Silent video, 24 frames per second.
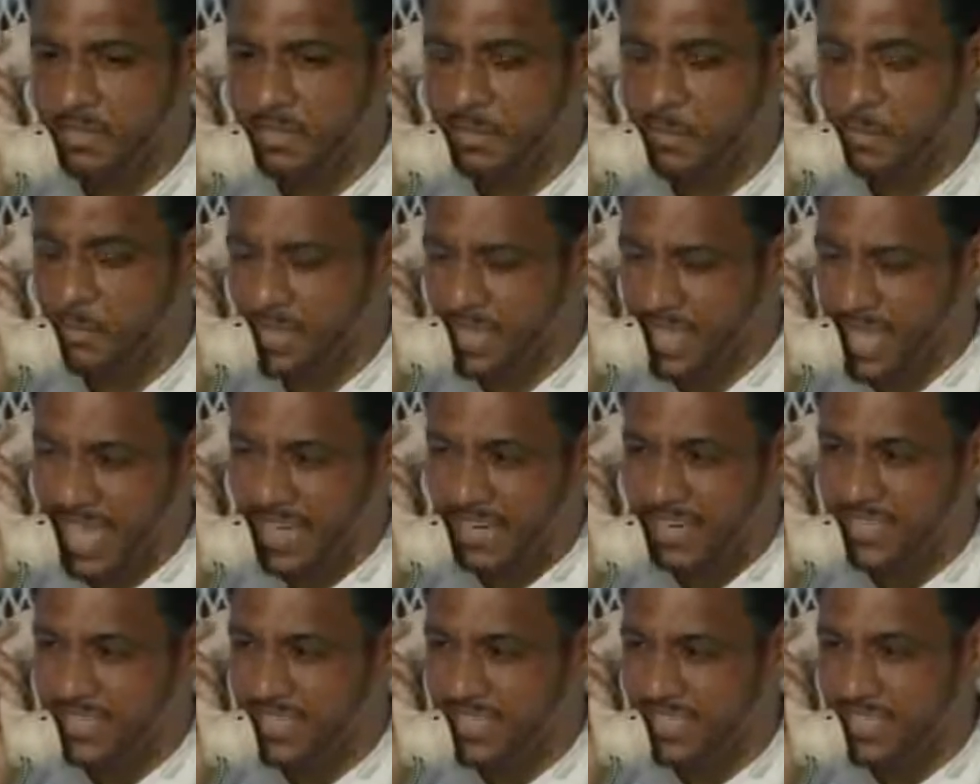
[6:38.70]
the
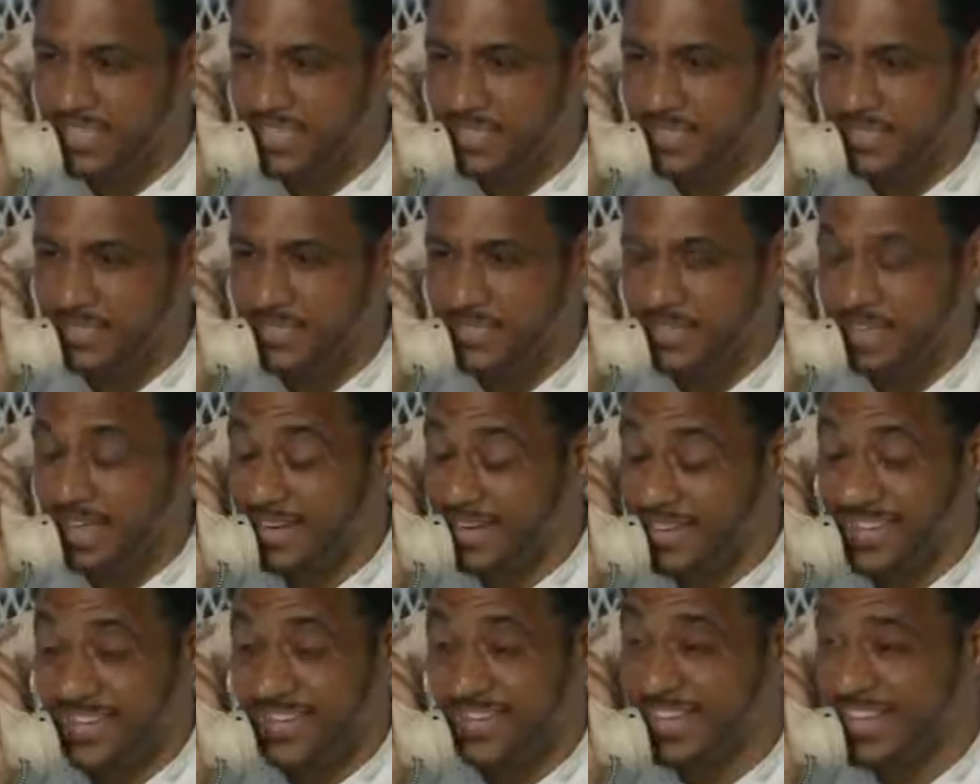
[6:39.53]
reality is
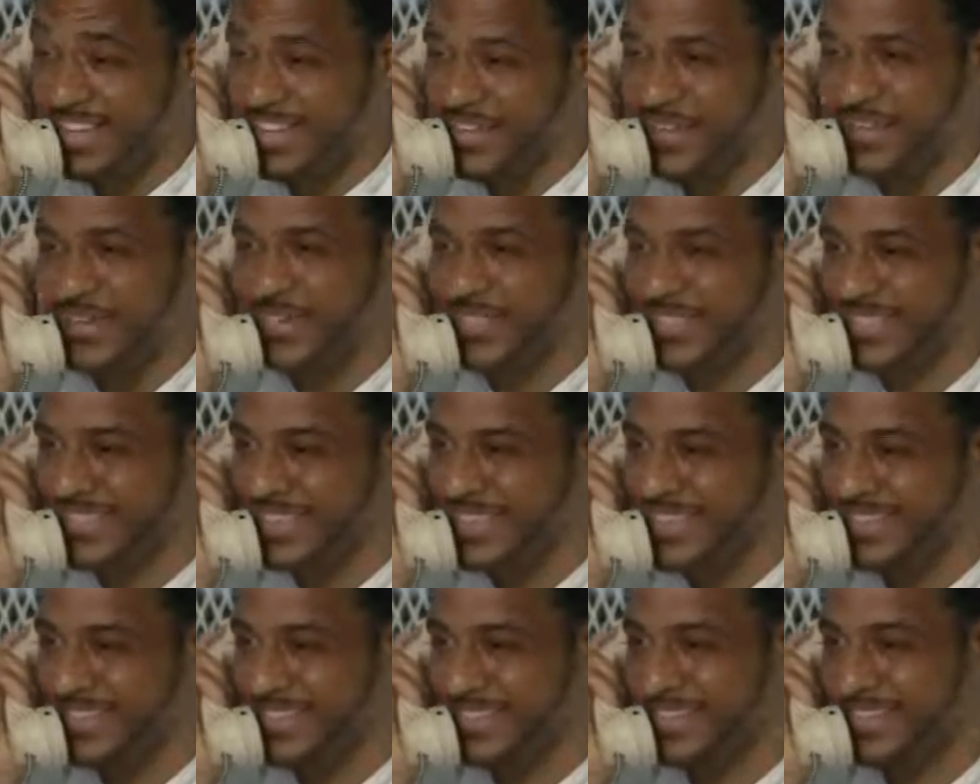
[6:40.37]
I didn't kill your
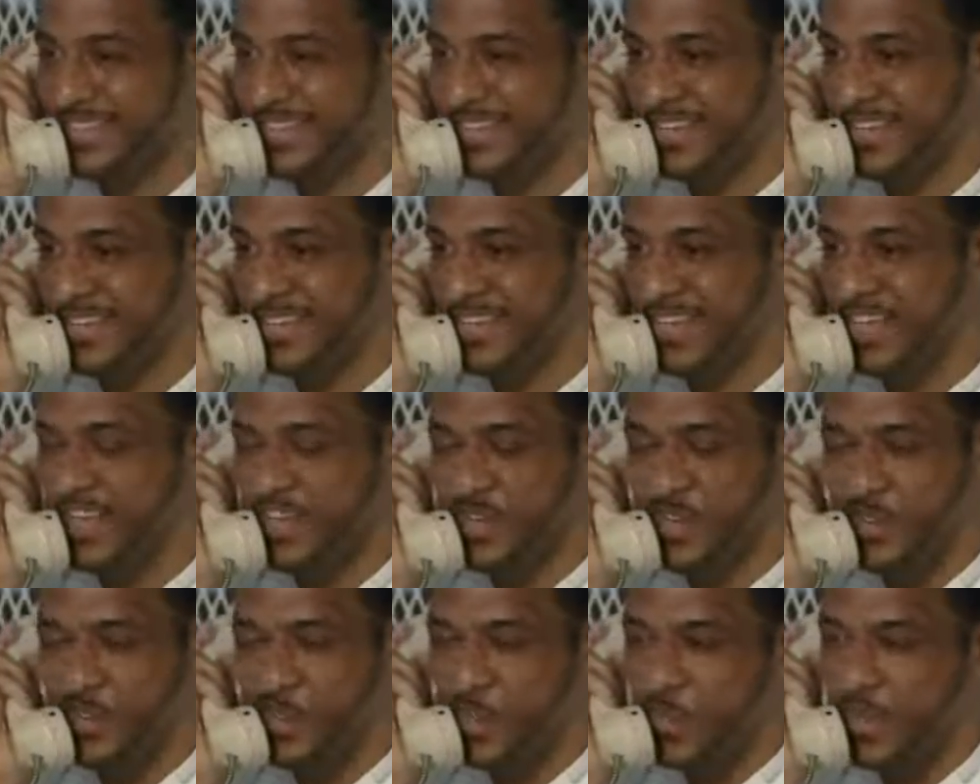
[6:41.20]
son.
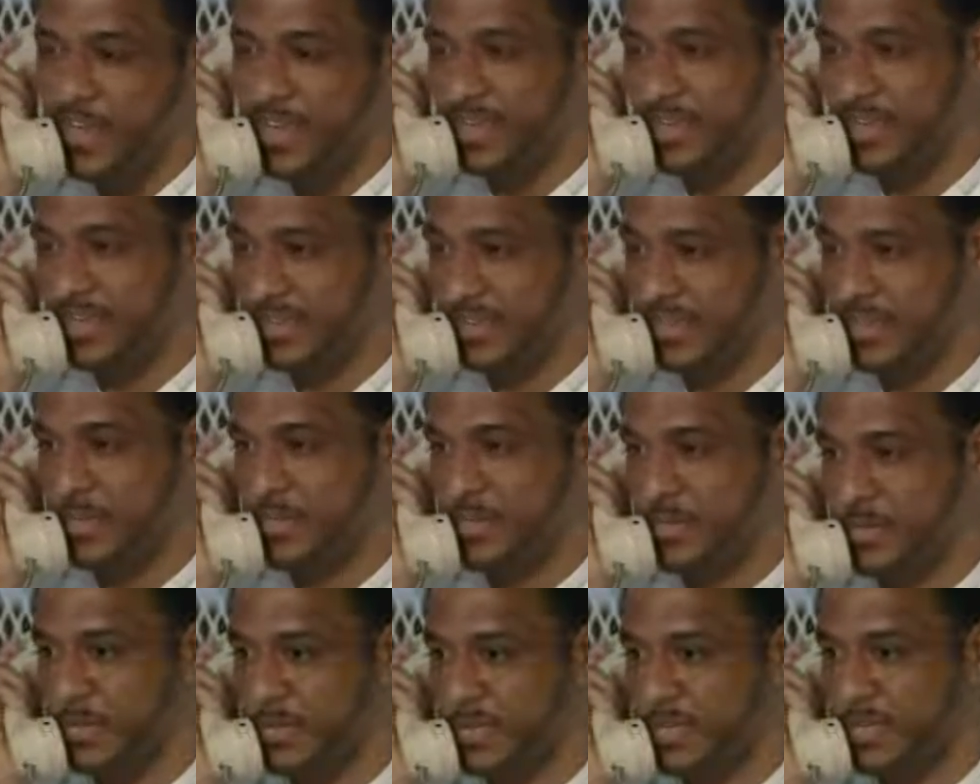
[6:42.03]
And you know I didn't
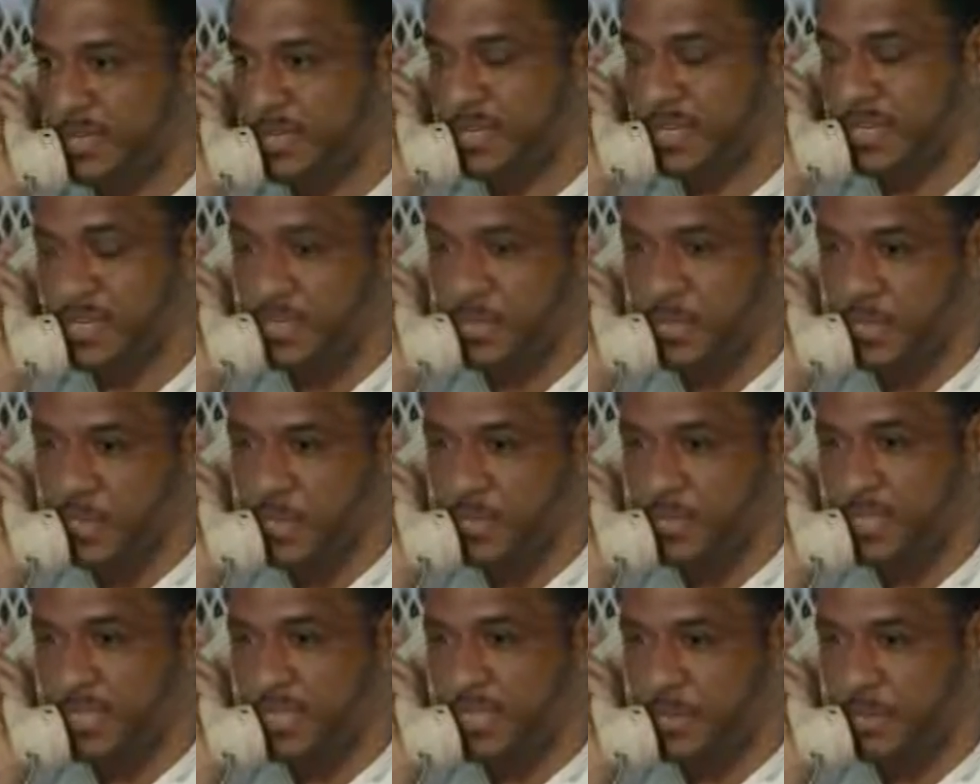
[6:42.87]
kill your son. And you
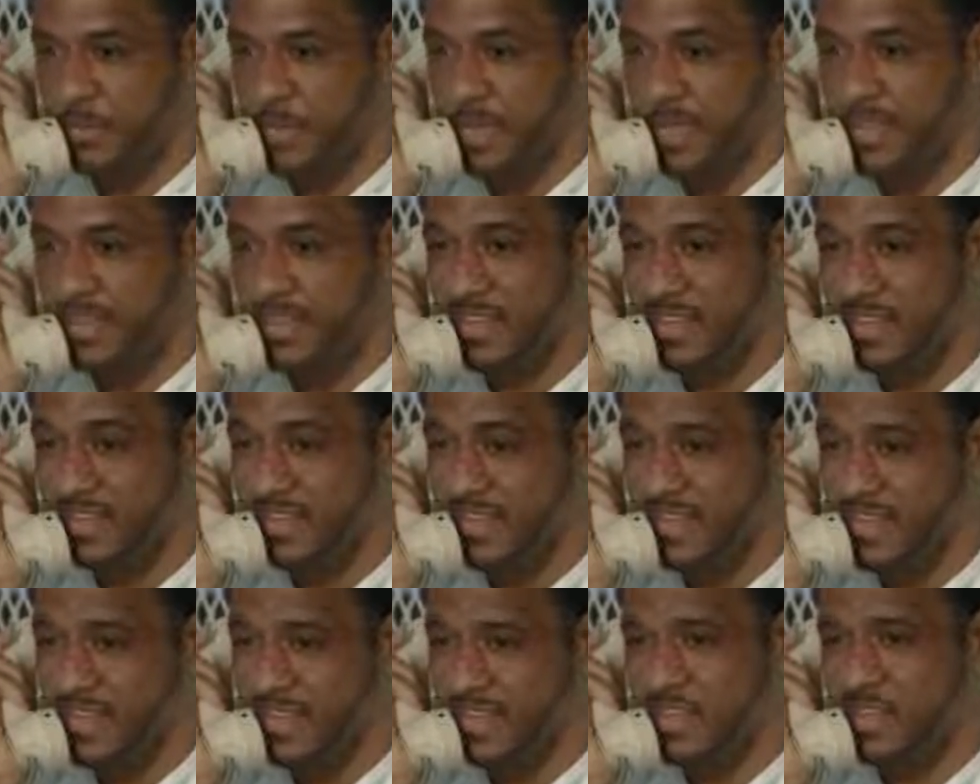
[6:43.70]
know that the man that
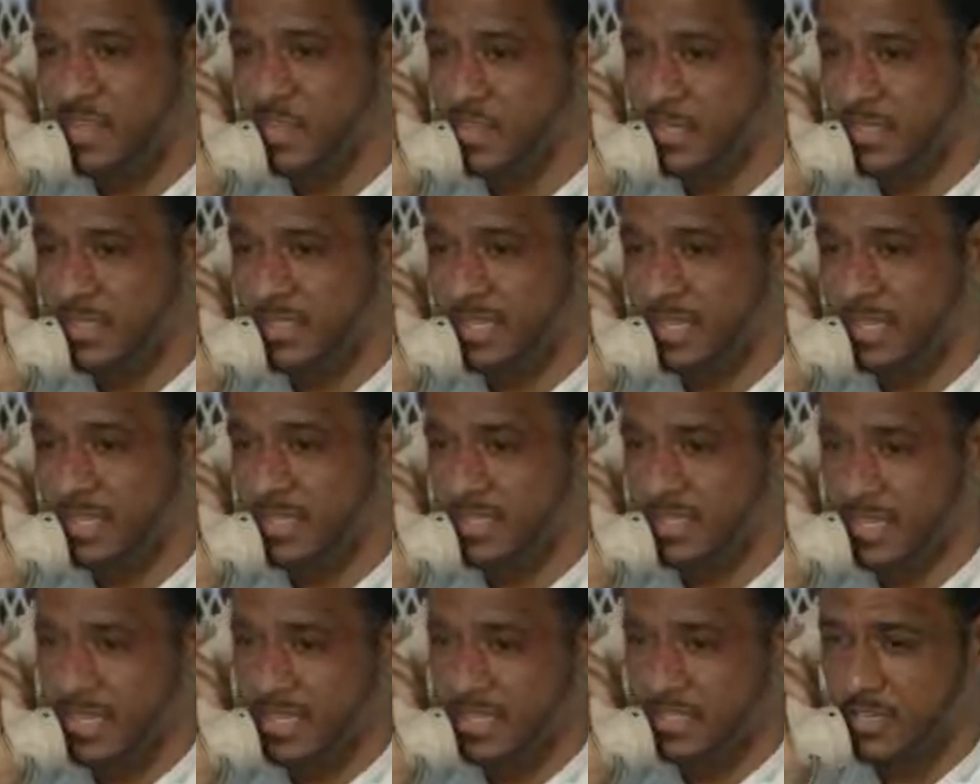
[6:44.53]
did kill your son
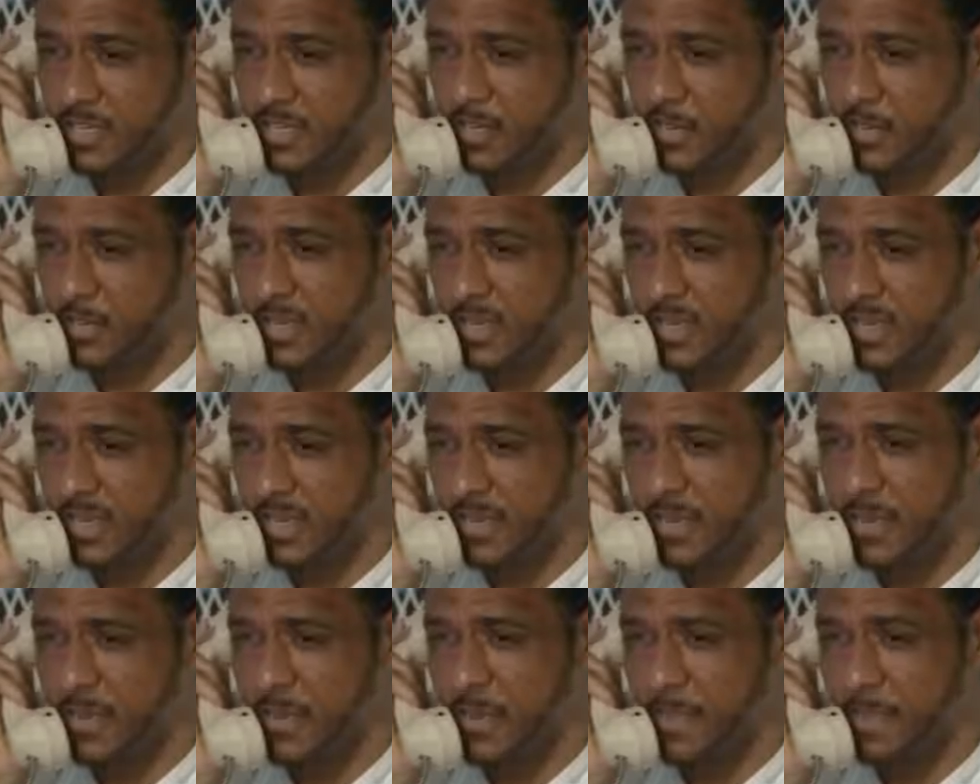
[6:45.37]
is executed. And